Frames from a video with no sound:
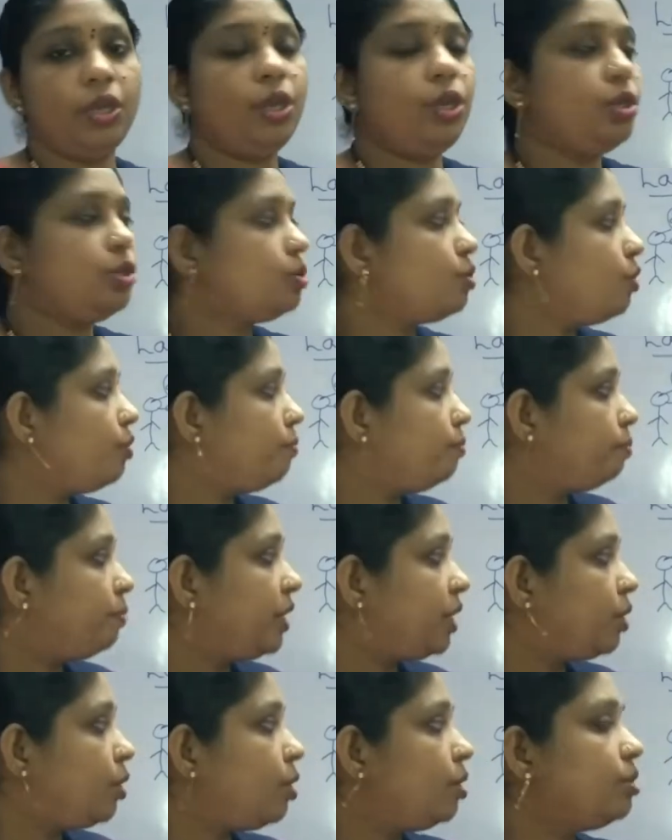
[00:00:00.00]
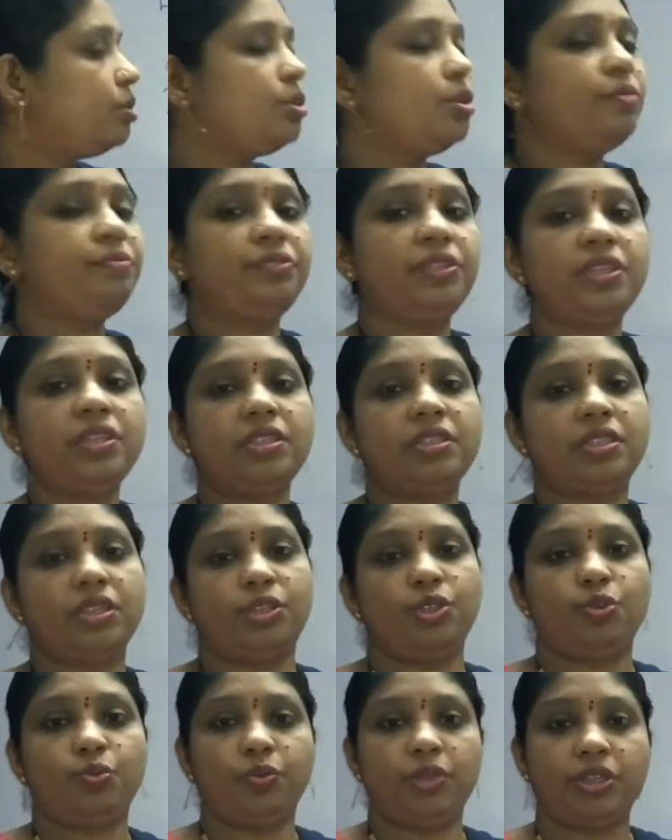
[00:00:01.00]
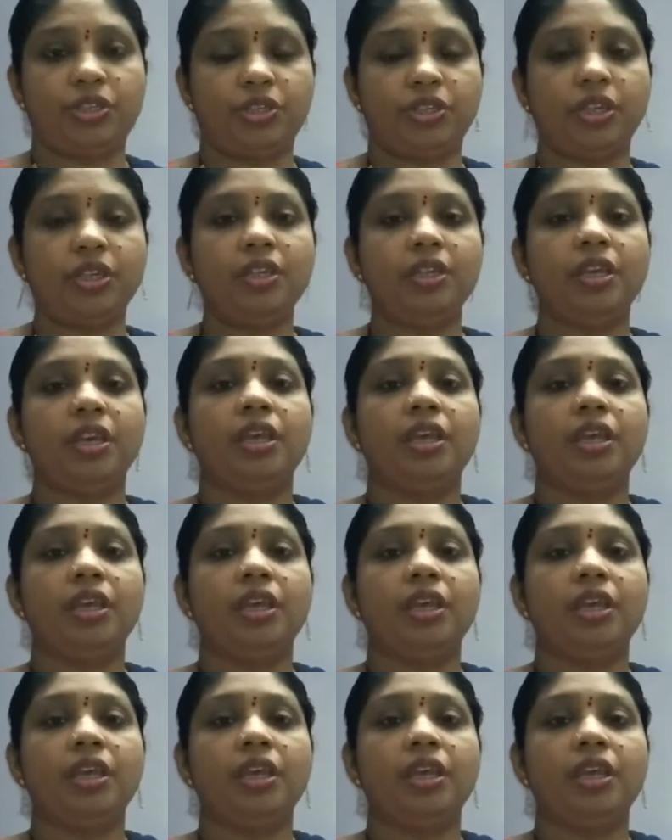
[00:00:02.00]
So because of this situation,